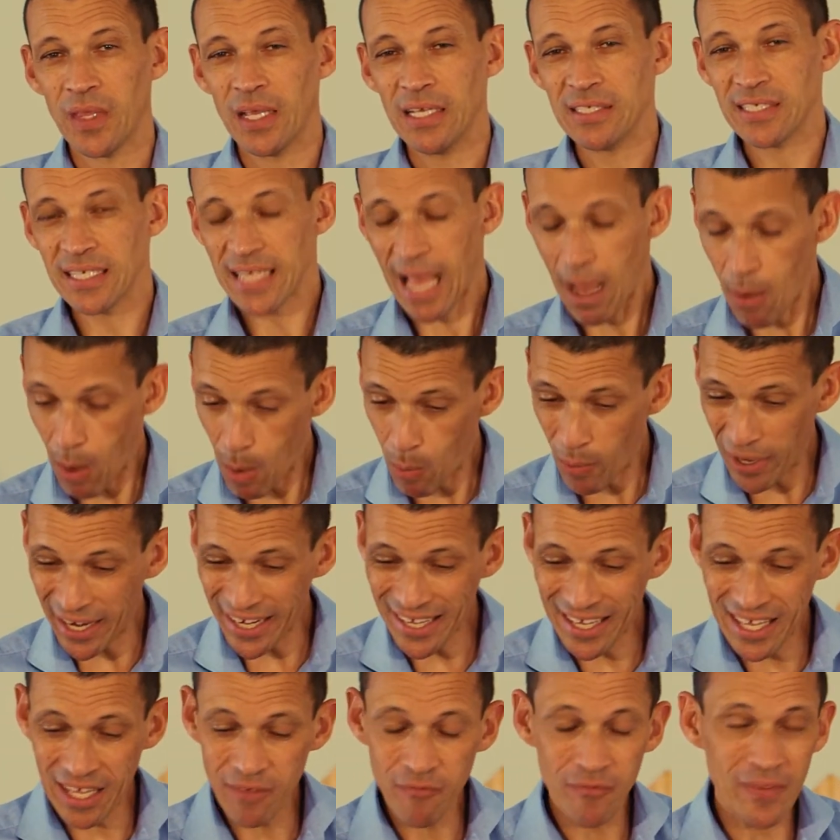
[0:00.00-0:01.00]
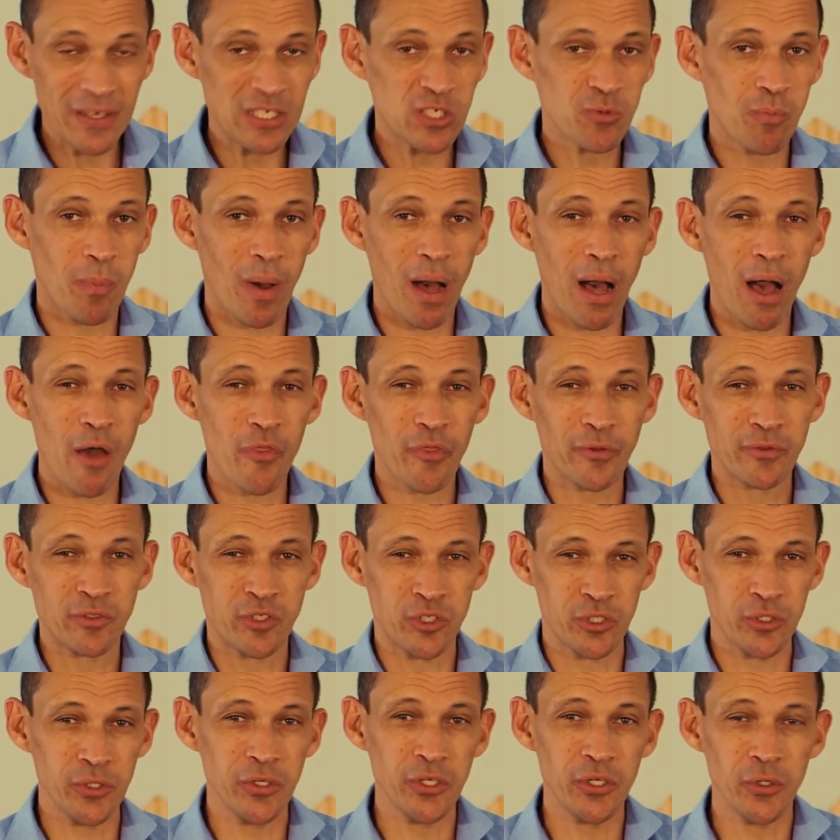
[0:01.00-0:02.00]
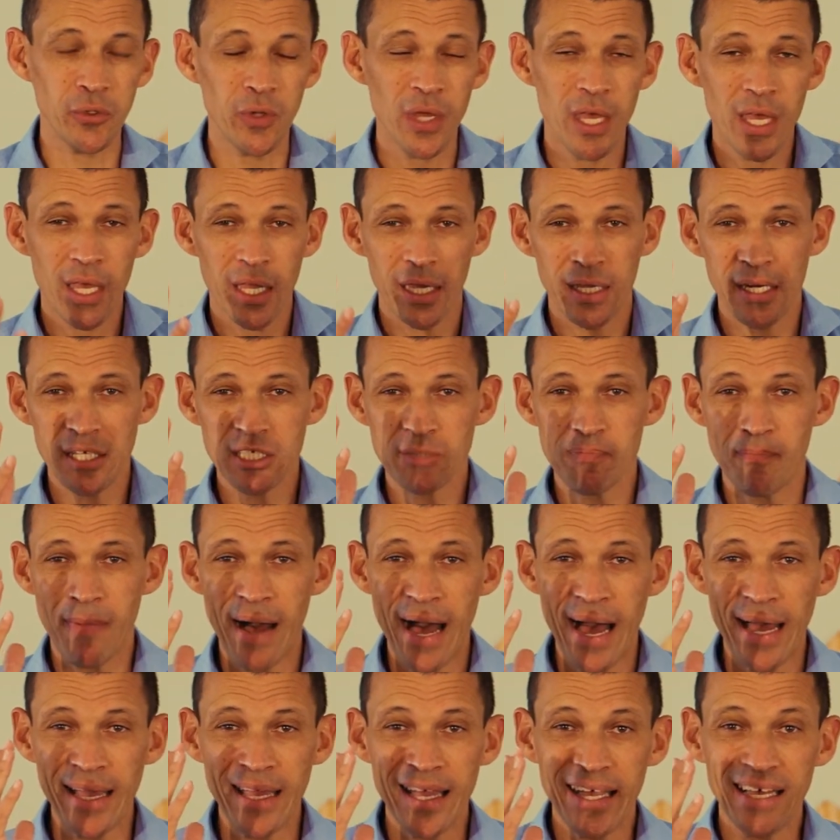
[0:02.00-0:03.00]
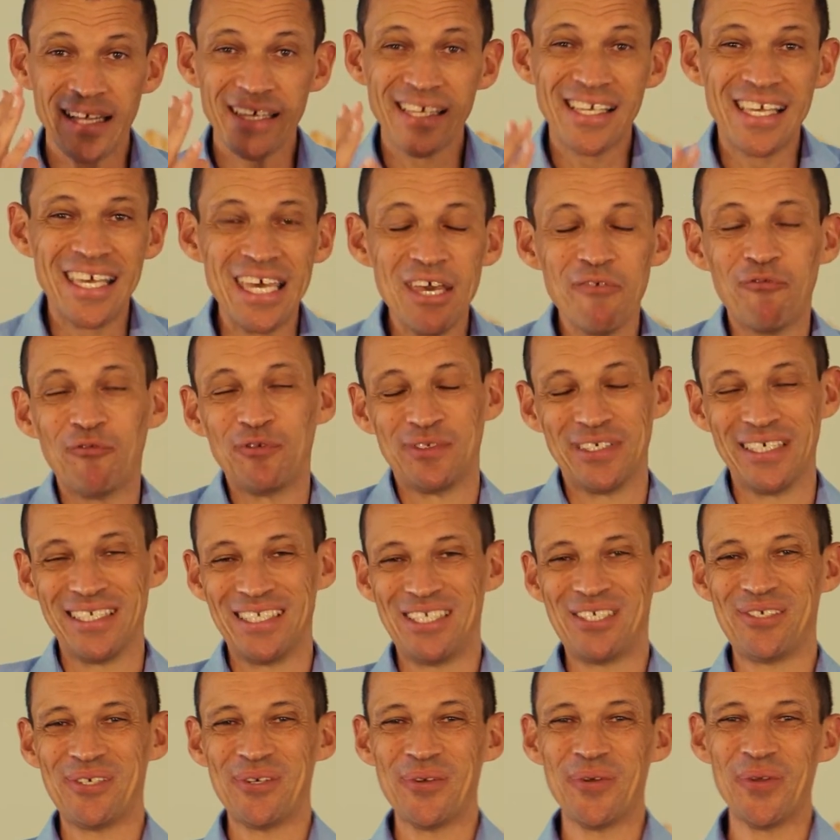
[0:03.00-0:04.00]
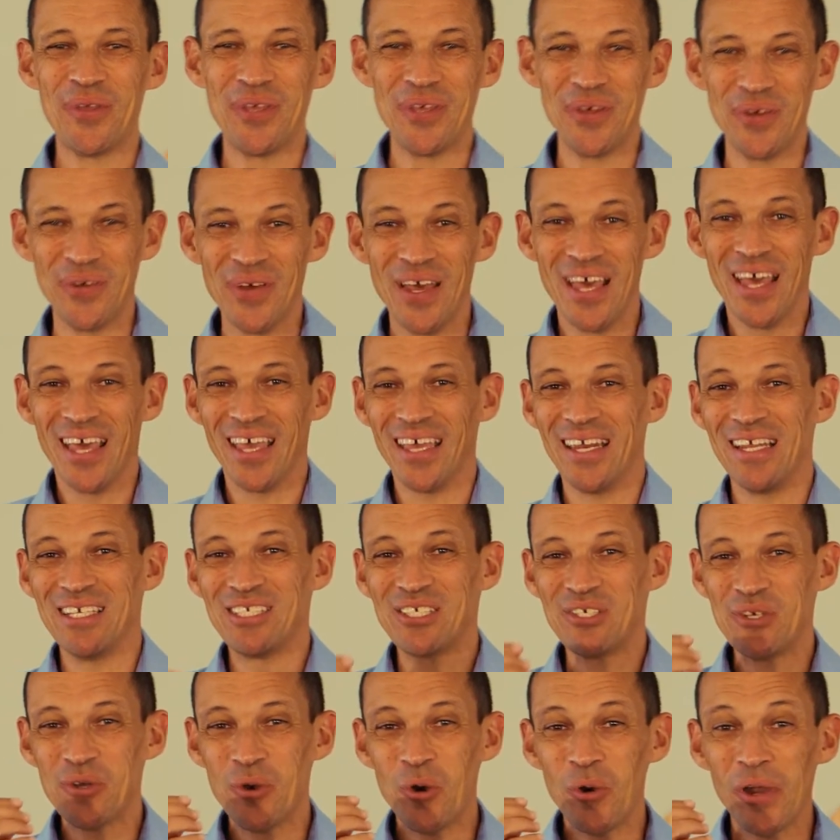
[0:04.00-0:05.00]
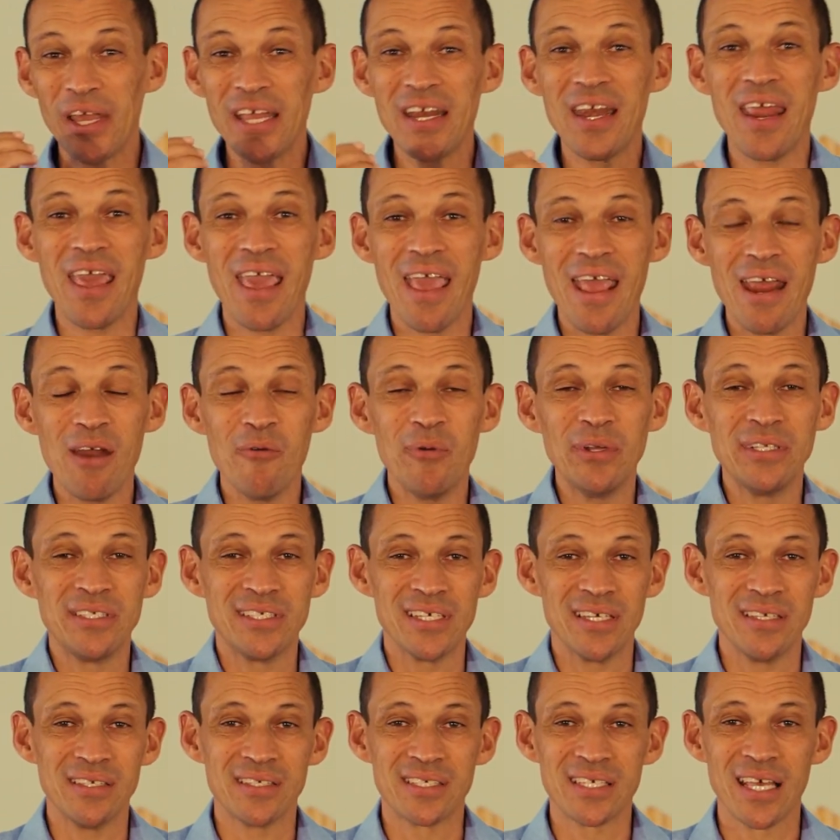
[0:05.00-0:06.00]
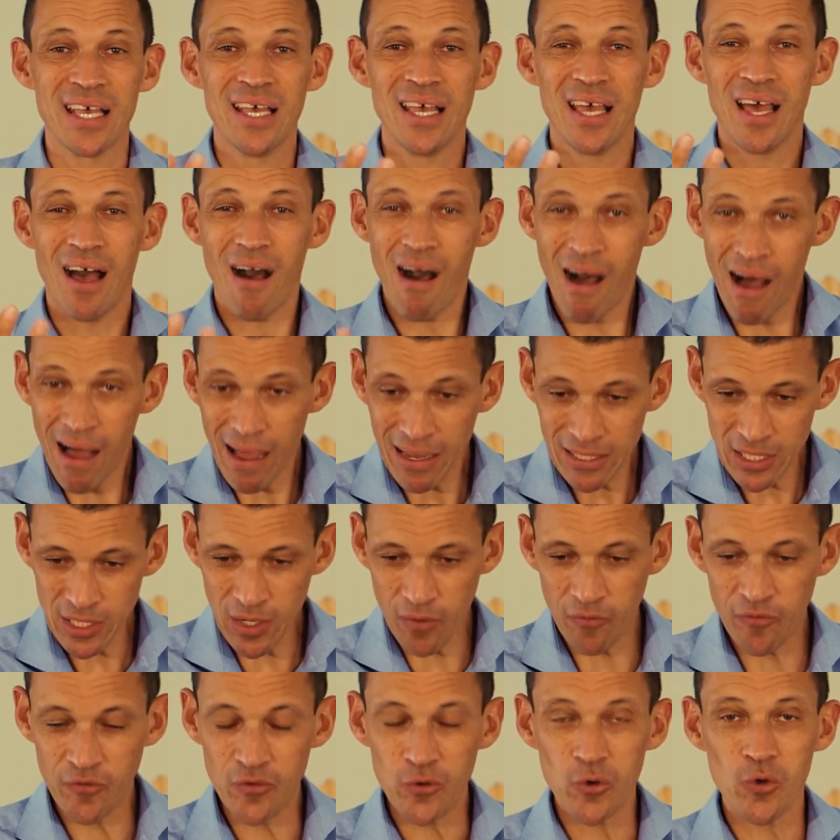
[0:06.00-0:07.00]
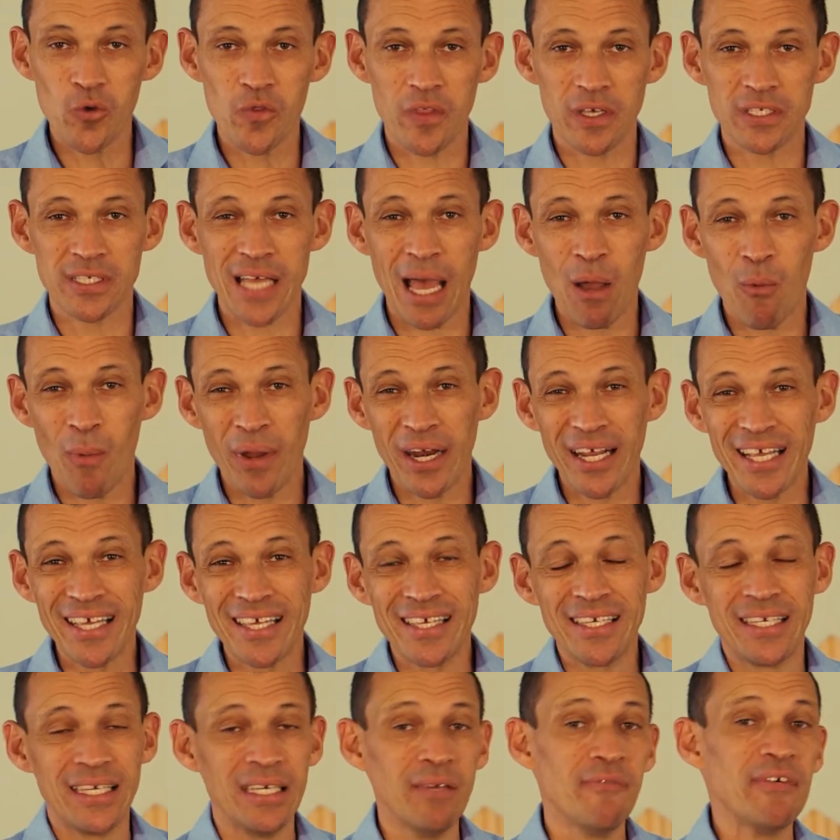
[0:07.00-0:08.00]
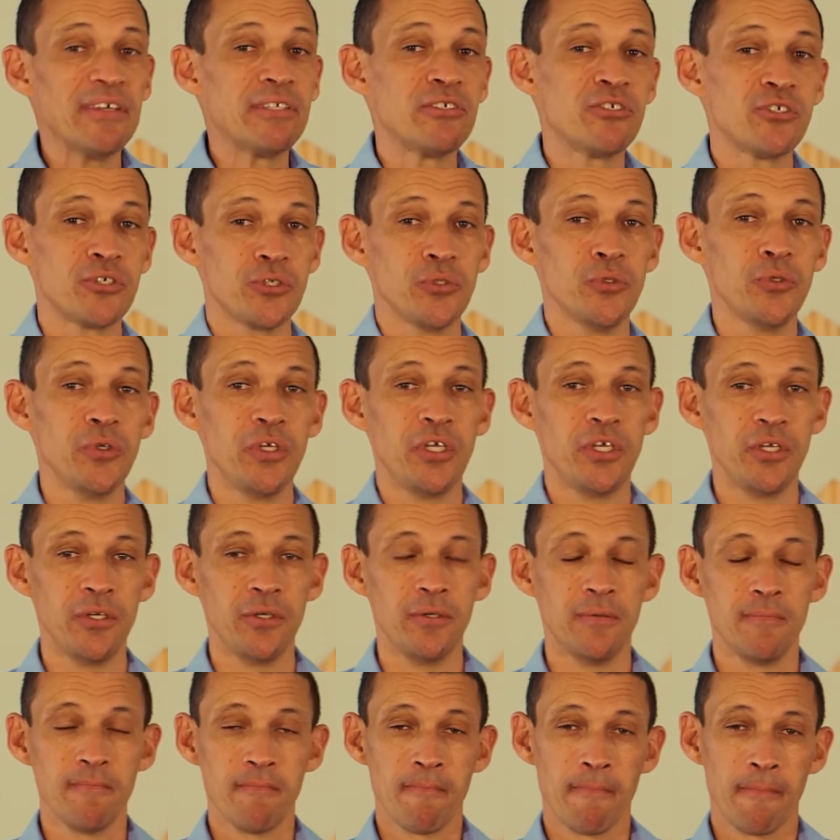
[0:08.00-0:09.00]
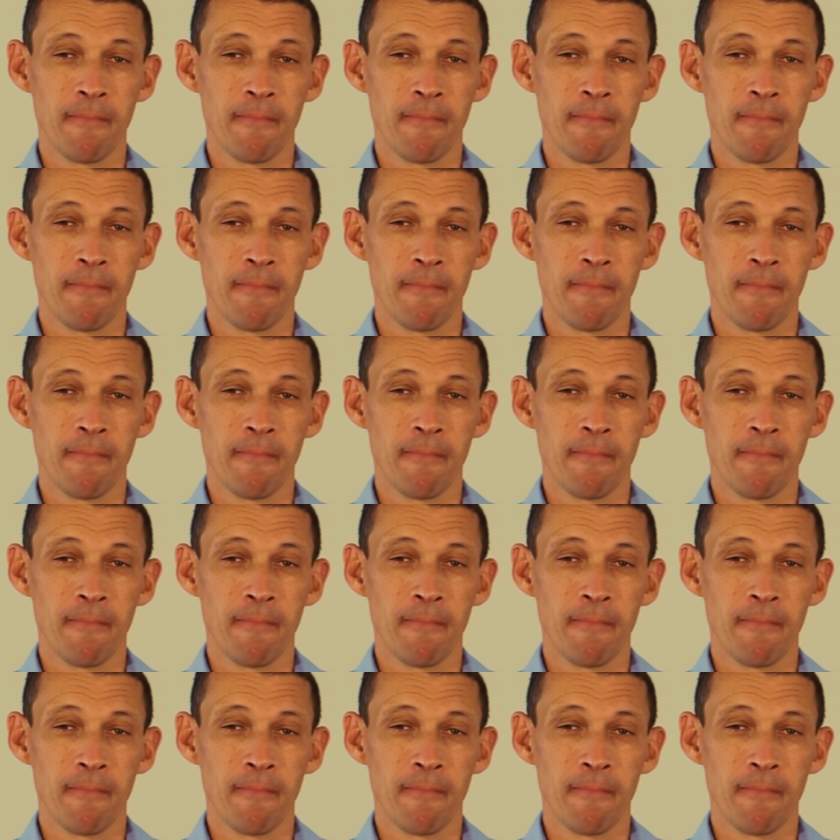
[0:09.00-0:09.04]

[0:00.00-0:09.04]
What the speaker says: He says, I want to give this path to you. It is my gift to you. It is your inheritance. Ask for this. I want to give it to you.